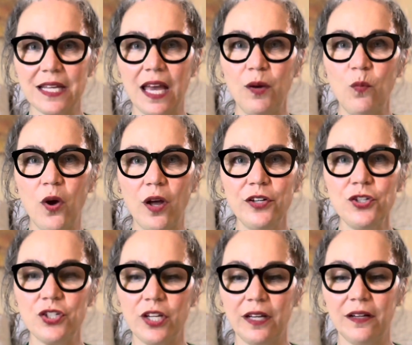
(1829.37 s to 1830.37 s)
I want to
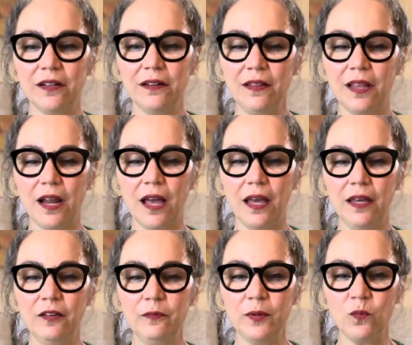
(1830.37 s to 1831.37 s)
share that I
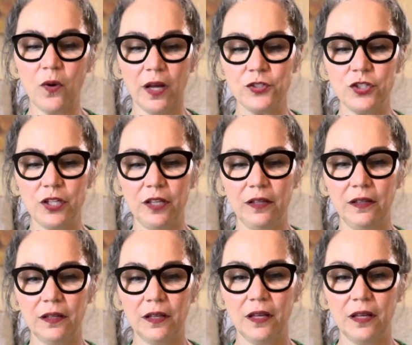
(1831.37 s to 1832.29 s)
have been watching